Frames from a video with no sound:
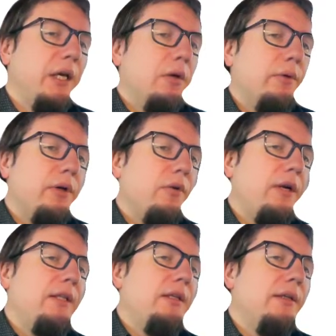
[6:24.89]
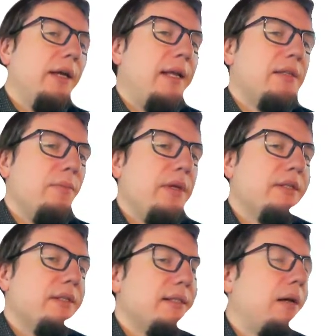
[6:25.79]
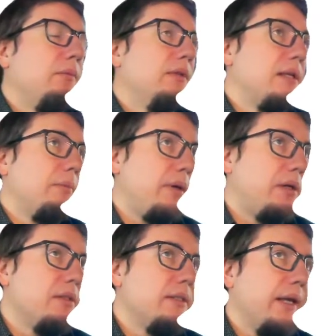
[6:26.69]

we already has missed some parts.